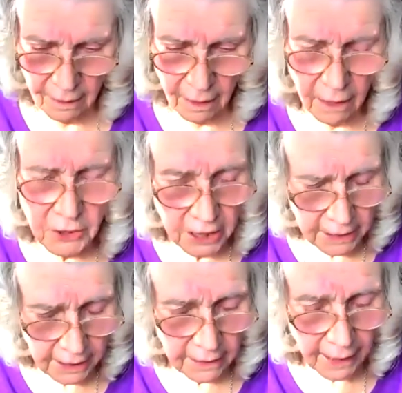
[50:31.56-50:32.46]
And she
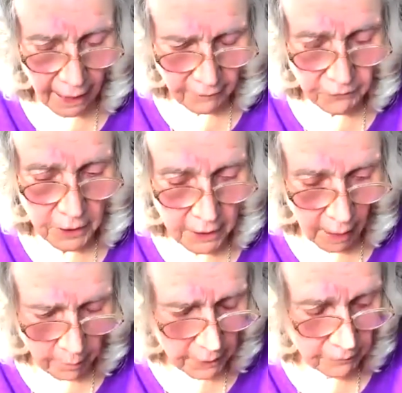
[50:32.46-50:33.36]
did that for a
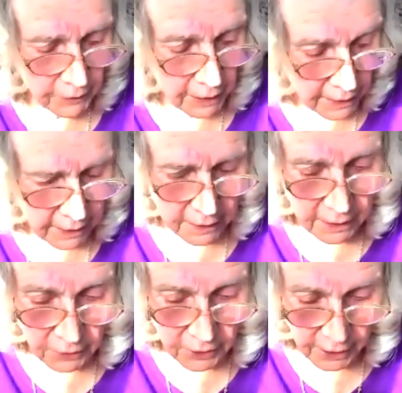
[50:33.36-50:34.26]
number of years
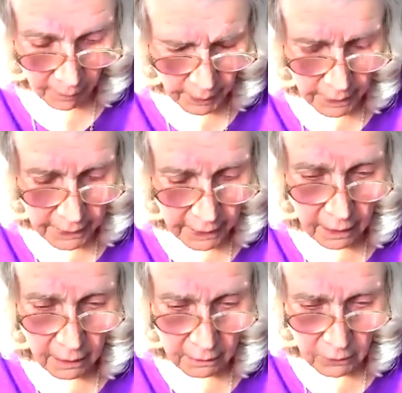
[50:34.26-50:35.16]
until somebody in
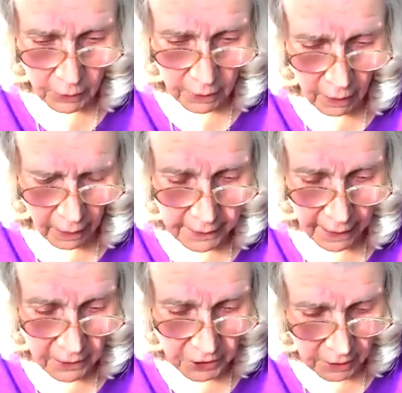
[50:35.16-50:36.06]
her
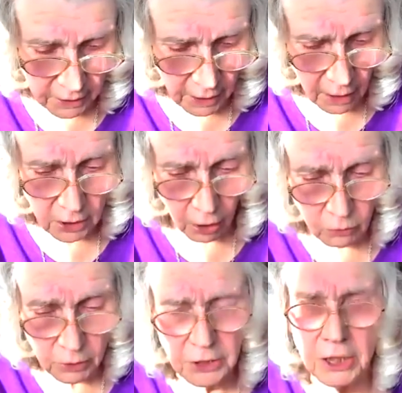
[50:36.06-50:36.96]
organization
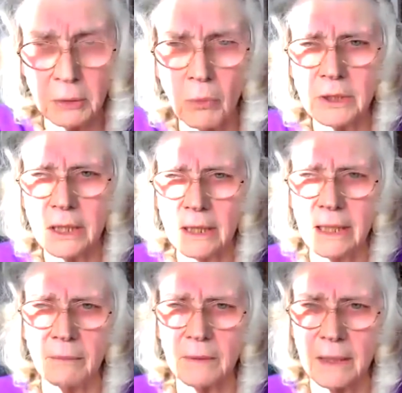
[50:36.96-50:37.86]
told her she wasn't
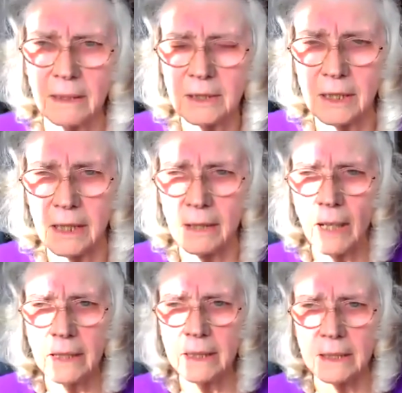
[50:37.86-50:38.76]
to give
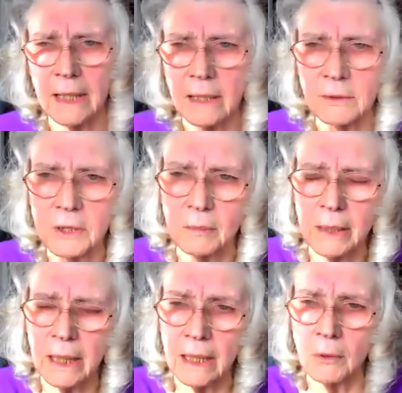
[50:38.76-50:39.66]
anything else to
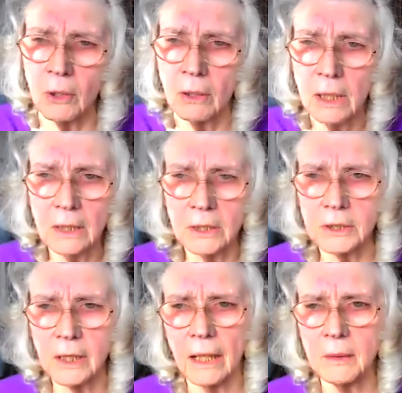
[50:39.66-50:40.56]
me anymore,
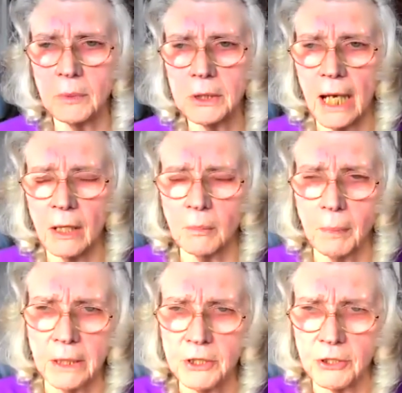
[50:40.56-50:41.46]
because I was
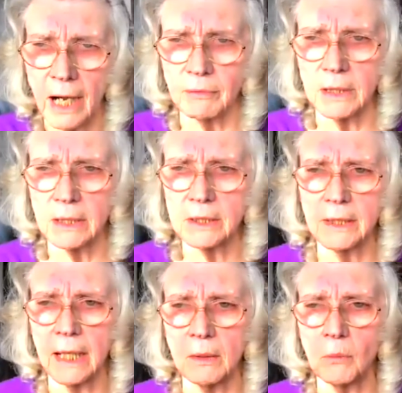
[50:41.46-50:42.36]
helping travelers
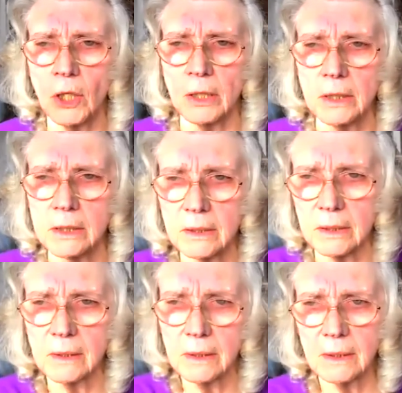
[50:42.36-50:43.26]
and they weren't
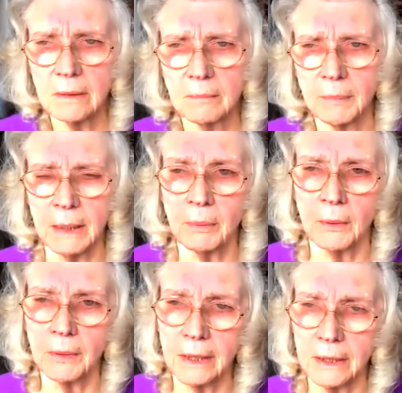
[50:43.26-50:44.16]

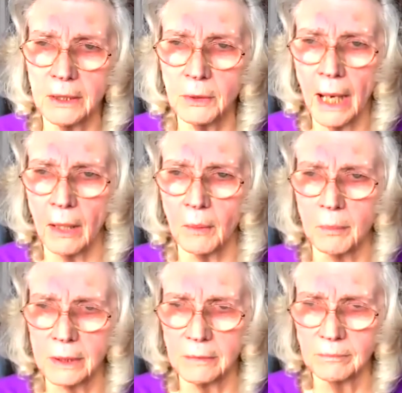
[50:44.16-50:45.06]
people that you
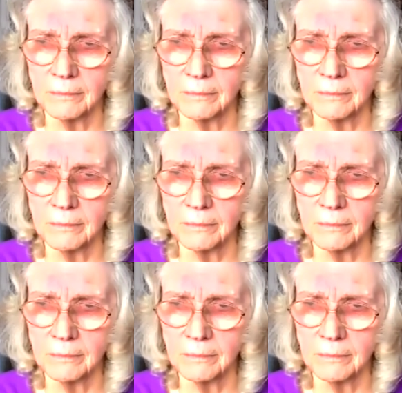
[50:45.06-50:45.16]
helped.